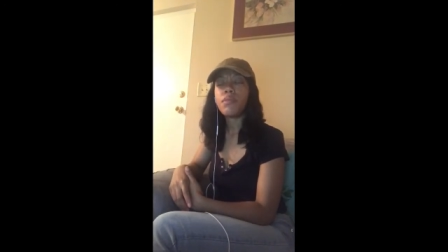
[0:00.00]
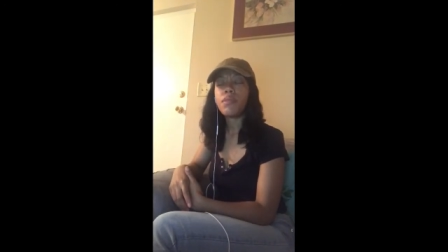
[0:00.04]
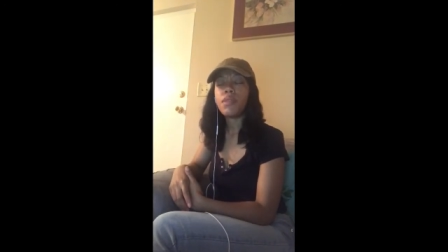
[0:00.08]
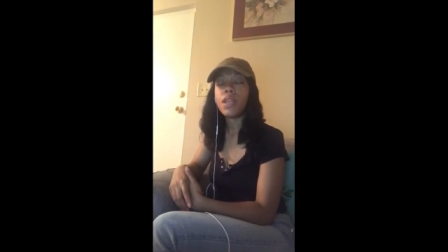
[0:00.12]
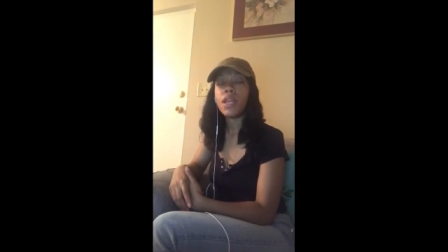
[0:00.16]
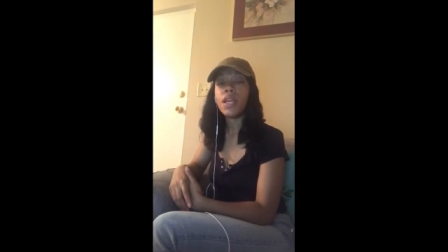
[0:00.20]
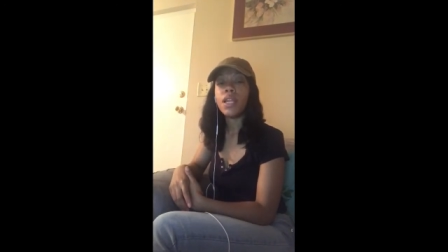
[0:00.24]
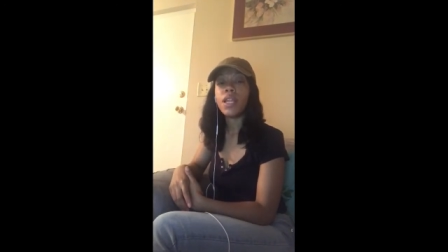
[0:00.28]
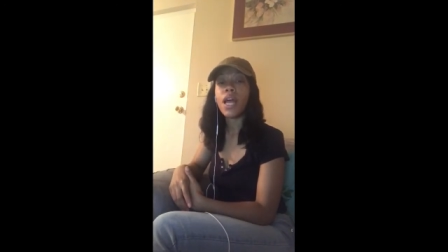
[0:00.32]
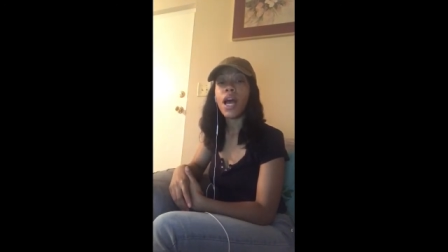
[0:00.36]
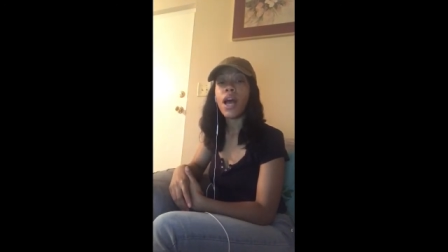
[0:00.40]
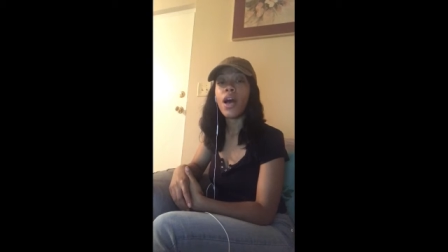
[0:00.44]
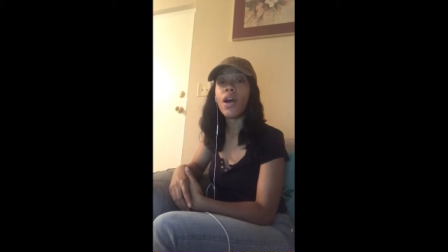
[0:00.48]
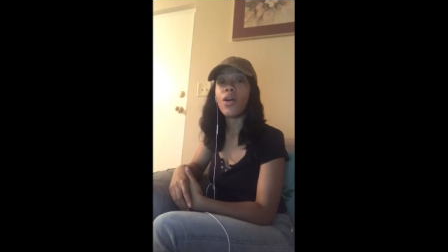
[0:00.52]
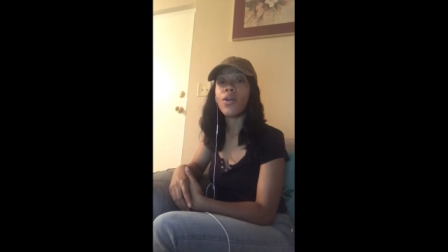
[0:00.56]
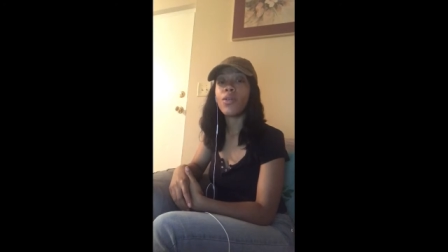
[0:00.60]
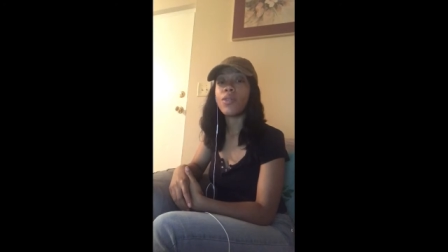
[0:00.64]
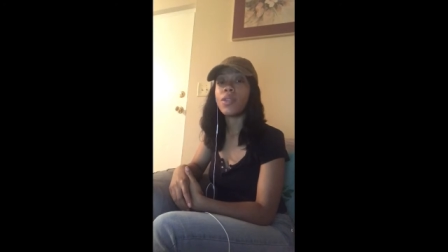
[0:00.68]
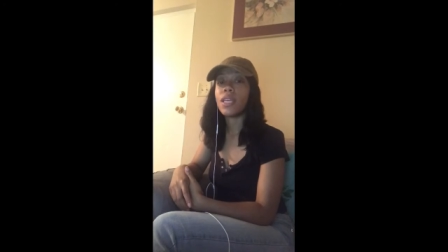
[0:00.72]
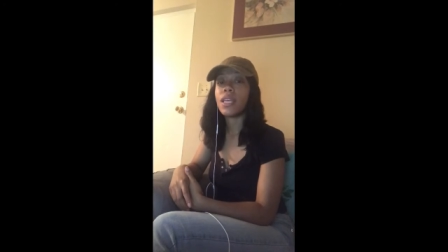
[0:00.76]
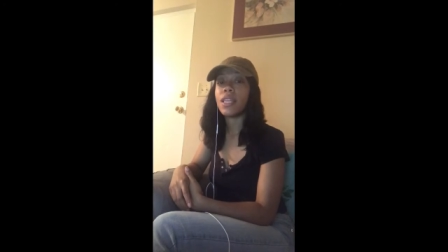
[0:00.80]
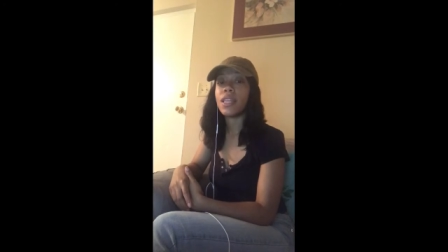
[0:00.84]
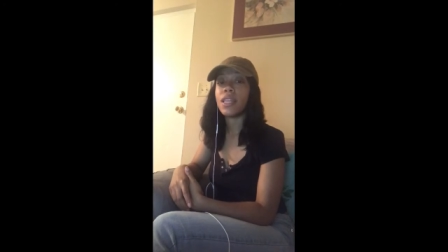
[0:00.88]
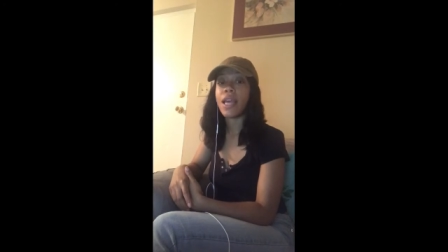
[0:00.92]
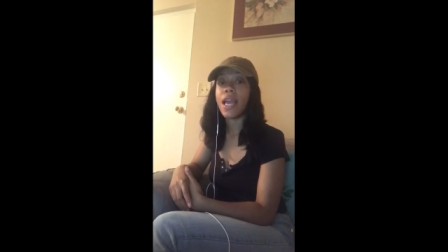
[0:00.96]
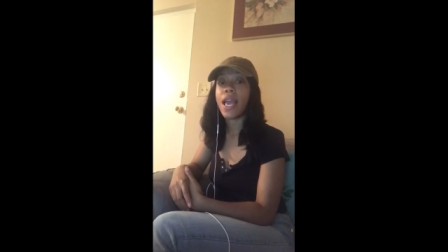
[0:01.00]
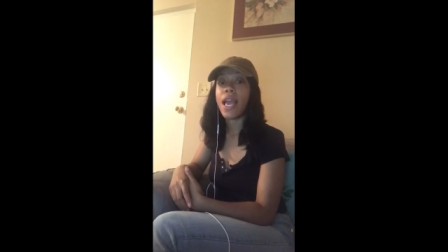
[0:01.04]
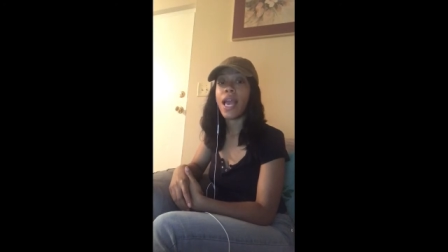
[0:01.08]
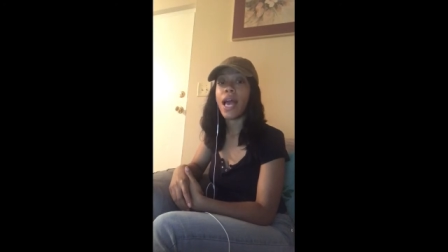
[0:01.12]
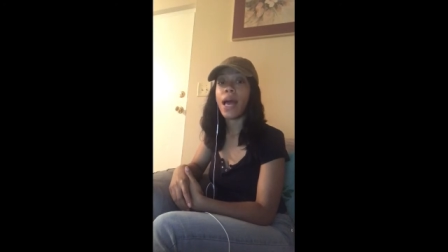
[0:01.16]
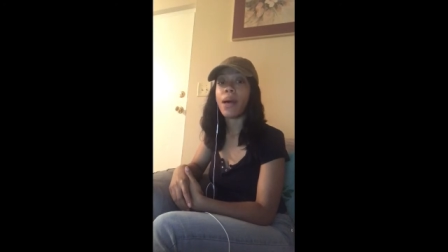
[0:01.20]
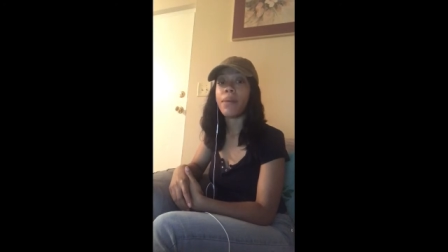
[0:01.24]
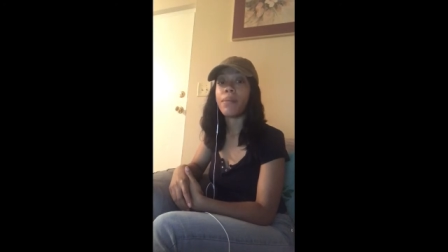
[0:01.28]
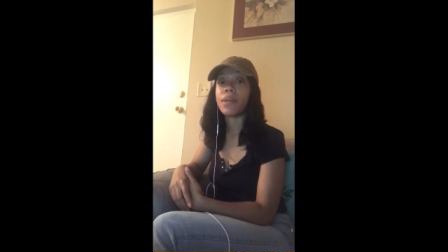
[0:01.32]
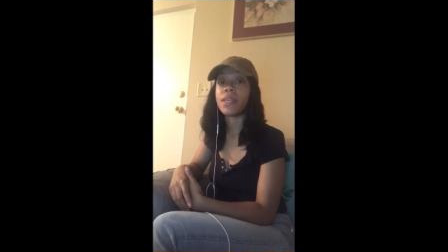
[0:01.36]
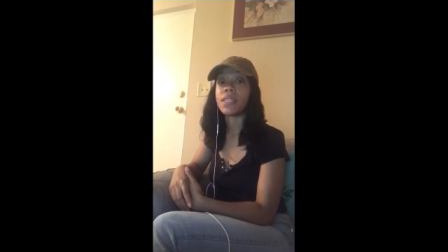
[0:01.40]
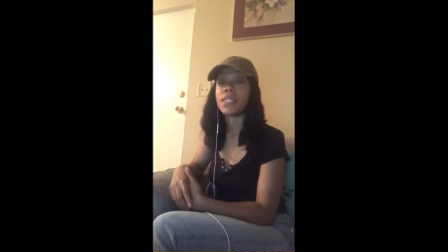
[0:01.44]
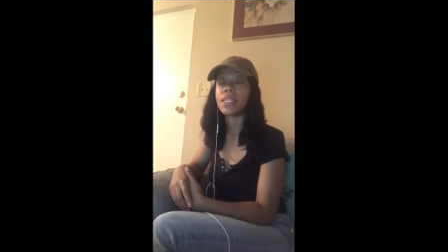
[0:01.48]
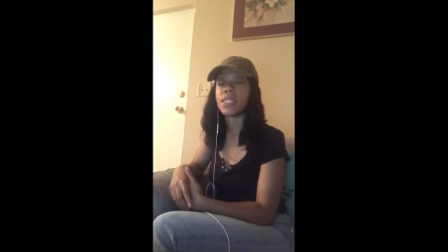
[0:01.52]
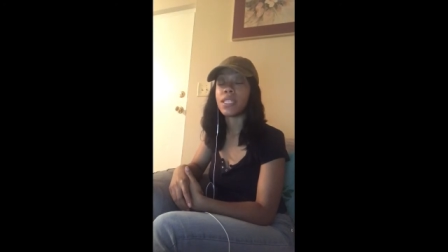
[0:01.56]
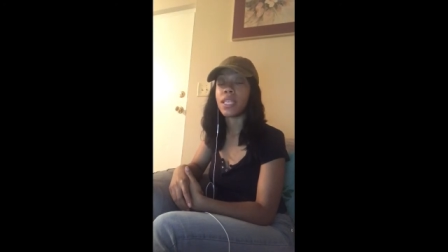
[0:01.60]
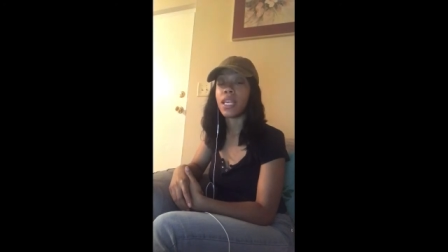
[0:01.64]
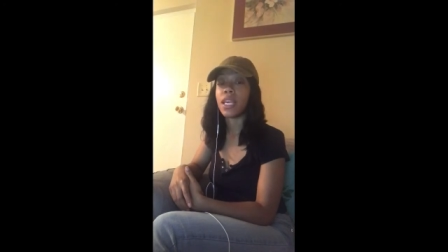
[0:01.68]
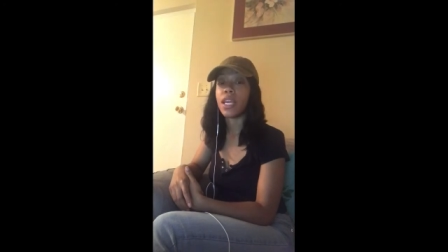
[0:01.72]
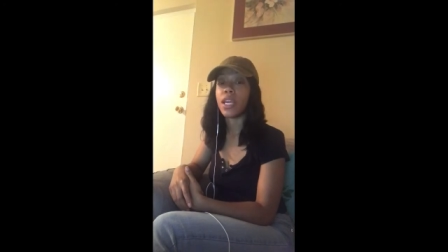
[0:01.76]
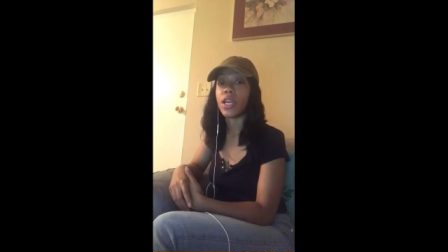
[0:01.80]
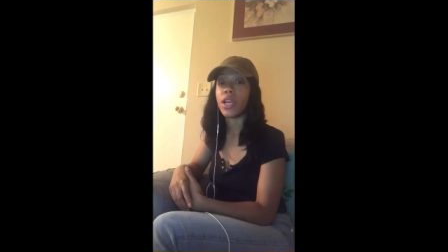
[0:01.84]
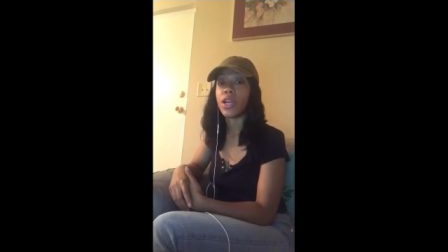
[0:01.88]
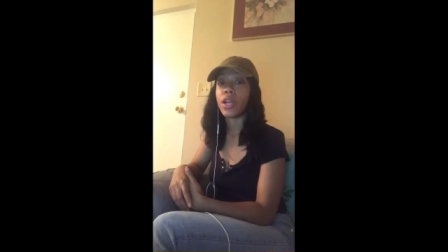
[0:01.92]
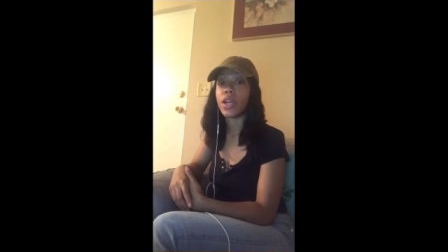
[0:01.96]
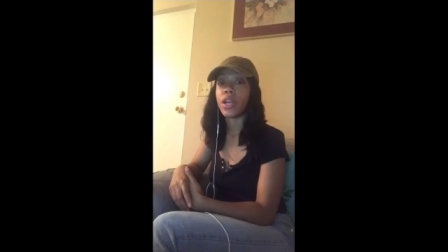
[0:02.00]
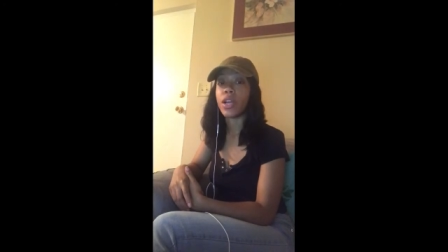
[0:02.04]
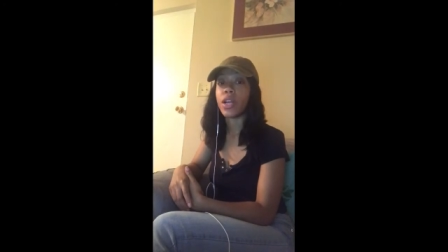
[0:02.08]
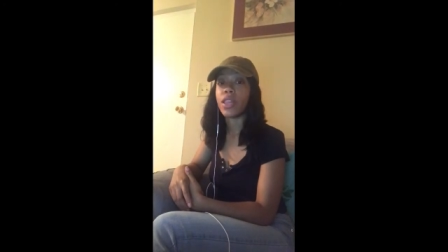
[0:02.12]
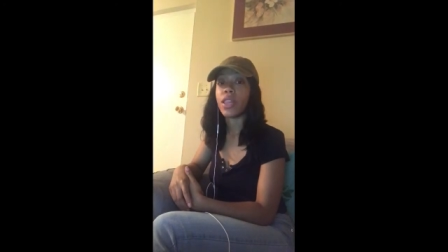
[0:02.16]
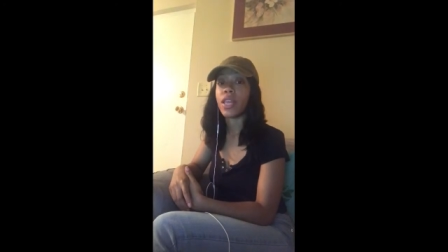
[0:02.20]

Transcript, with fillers: not only that, I'm a singer.